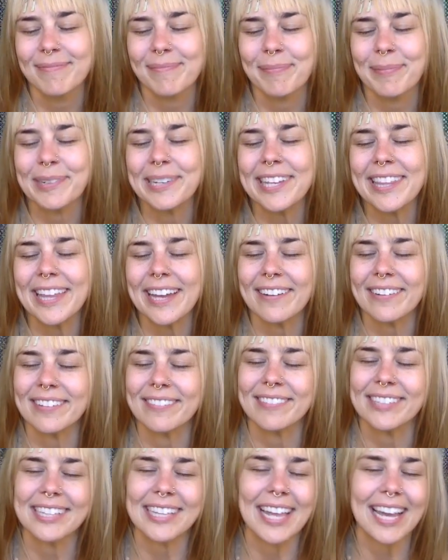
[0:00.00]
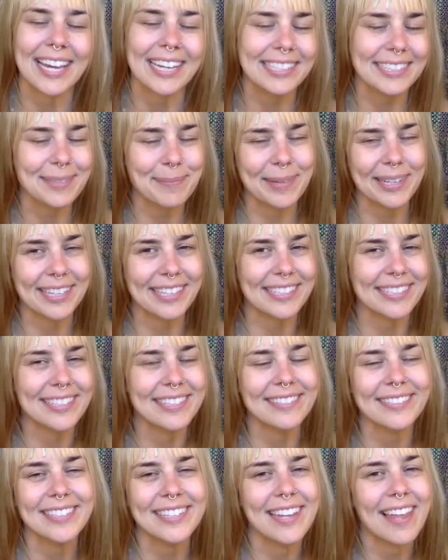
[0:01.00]
Breathe out and relax because
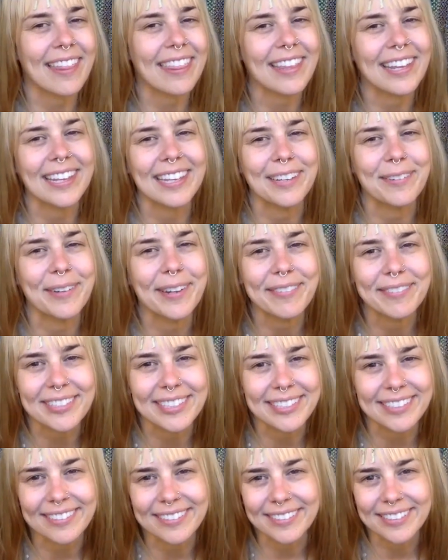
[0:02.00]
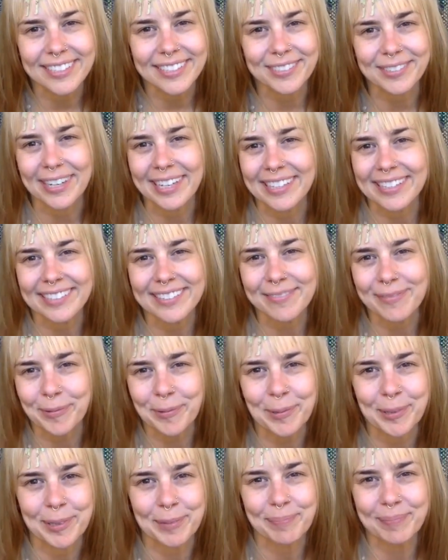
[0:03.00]
there's nothing you have to do to
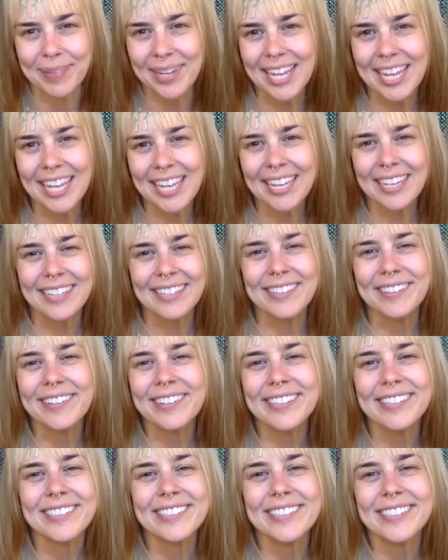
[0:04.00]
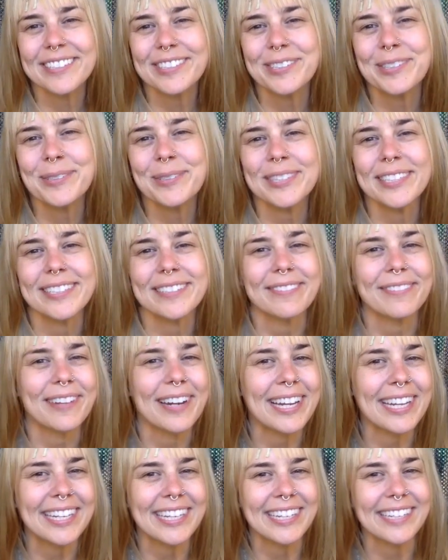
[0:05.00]
transform. You can just choose it
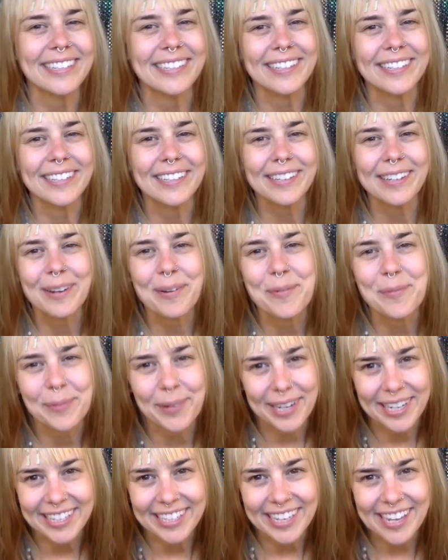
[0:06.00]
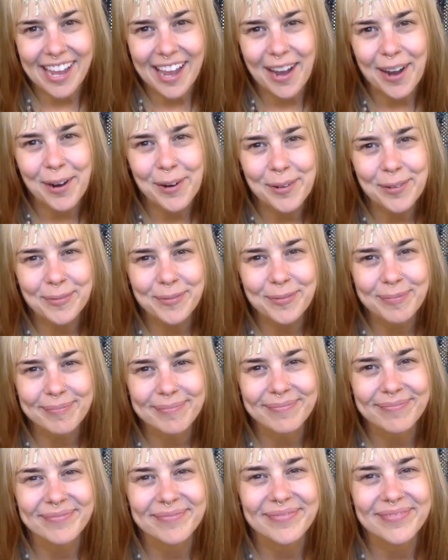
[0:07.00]
right here, right
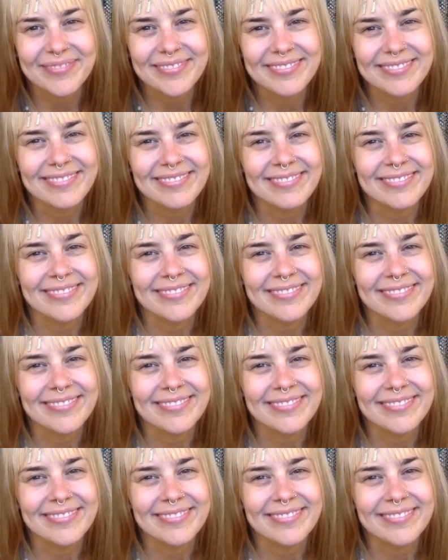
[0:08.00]
now.